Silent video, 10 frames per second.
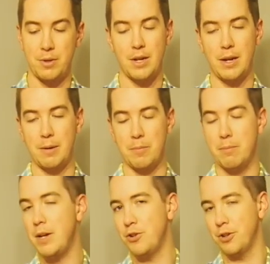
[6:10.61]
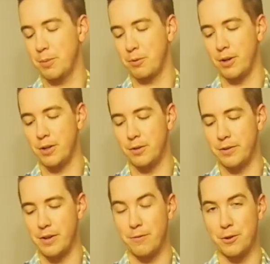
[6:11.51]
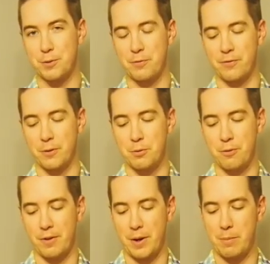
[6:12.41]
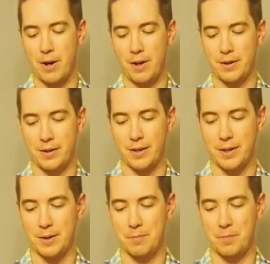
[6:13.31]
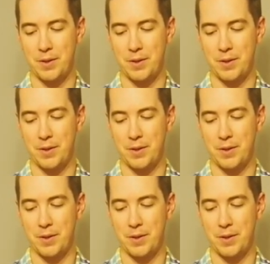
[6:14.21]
be a major upgrade over the first vermouth that I bought um,